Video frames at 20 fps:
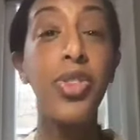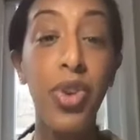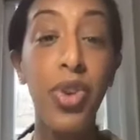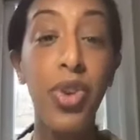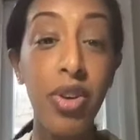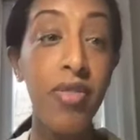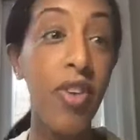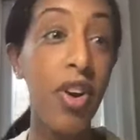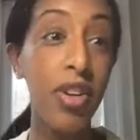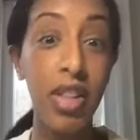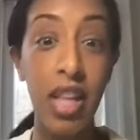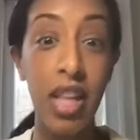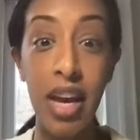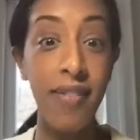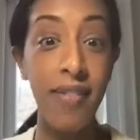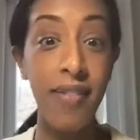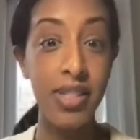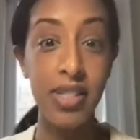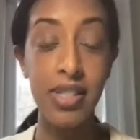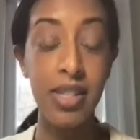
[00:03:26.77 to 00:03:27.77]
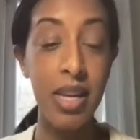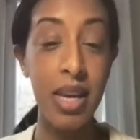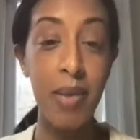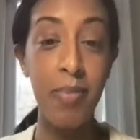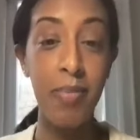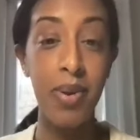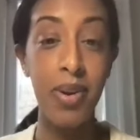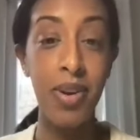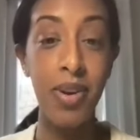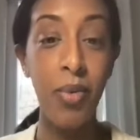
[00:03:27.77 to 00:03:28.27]
third of our life
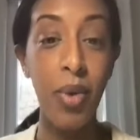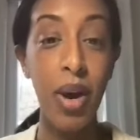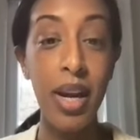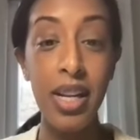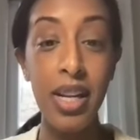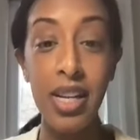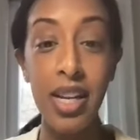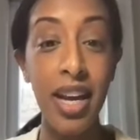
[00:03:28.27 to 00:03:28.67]
asleep, right?